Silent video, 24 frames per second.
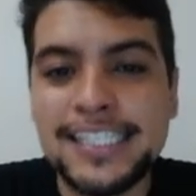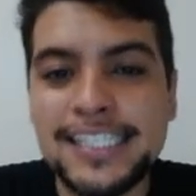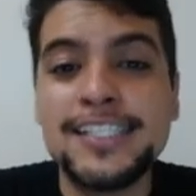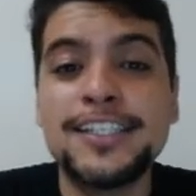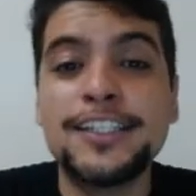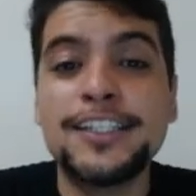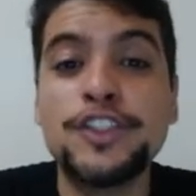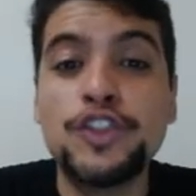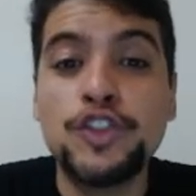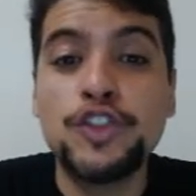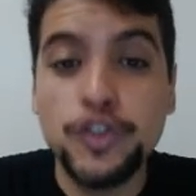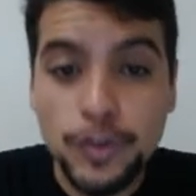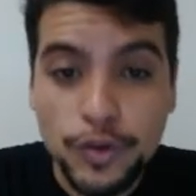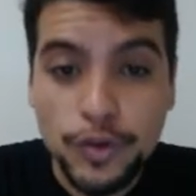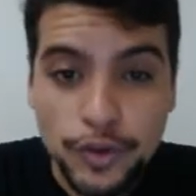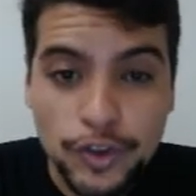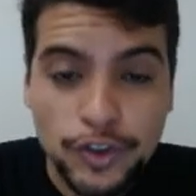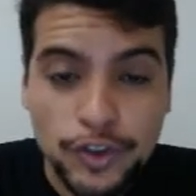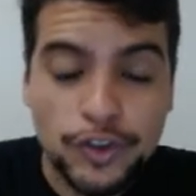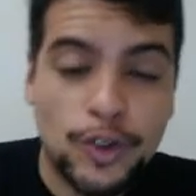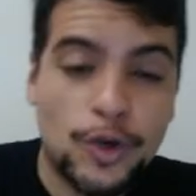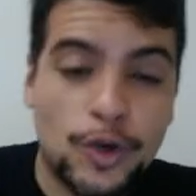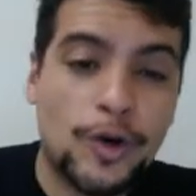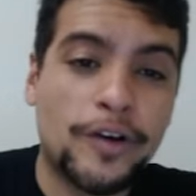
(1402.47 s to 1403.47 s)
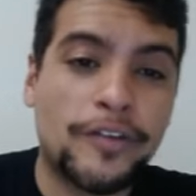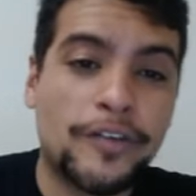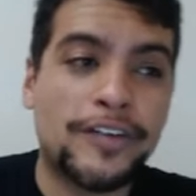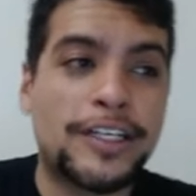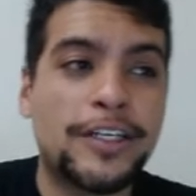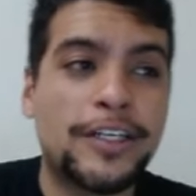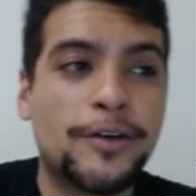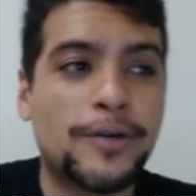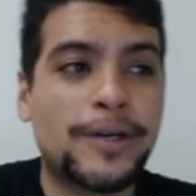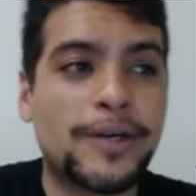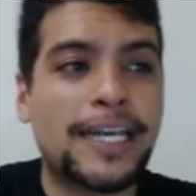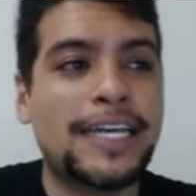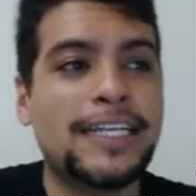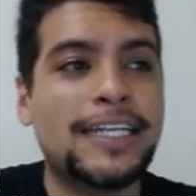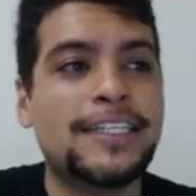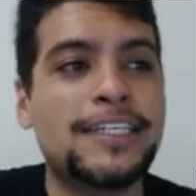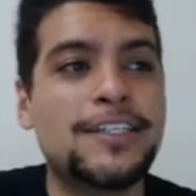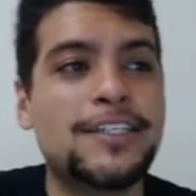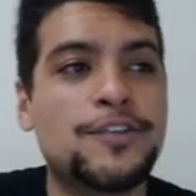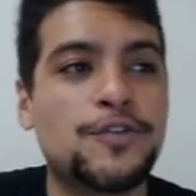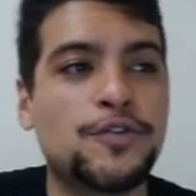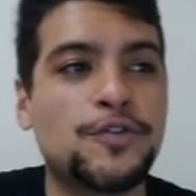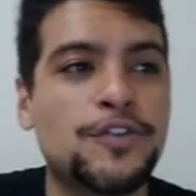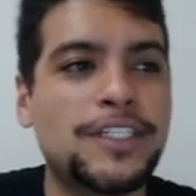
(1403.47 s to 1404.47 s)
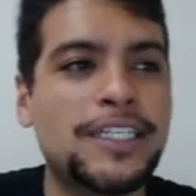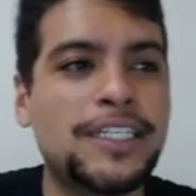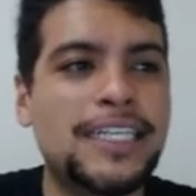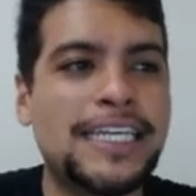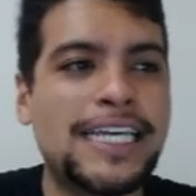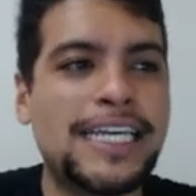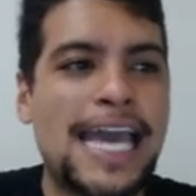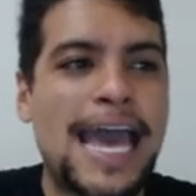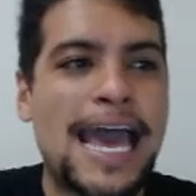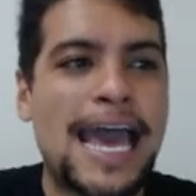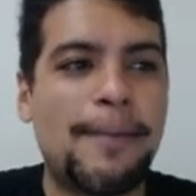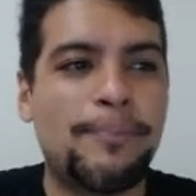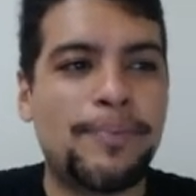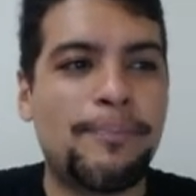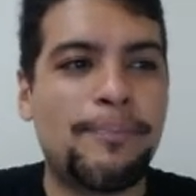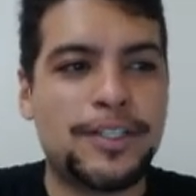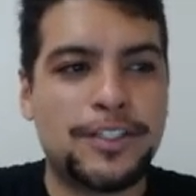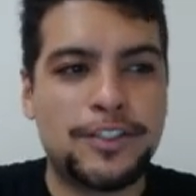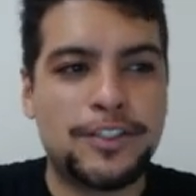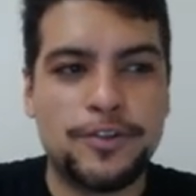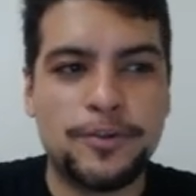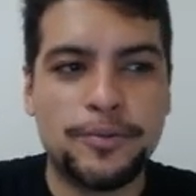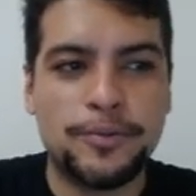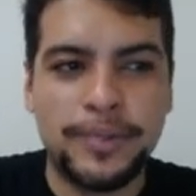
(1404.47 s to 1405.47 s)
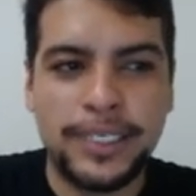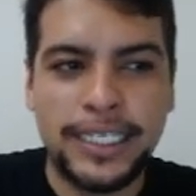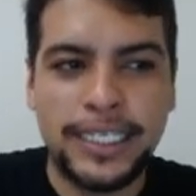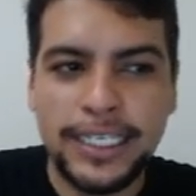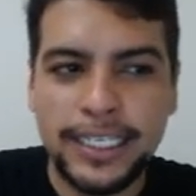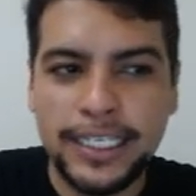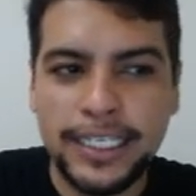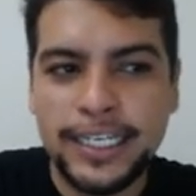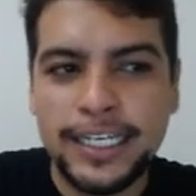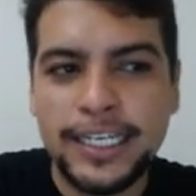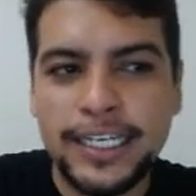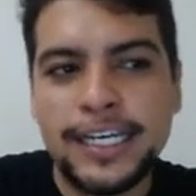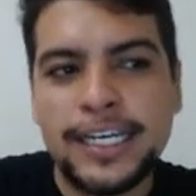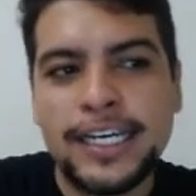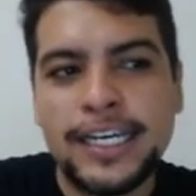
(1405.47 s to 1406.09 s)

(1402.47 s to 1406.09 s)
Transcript: is a true story, okay? This really happened to me.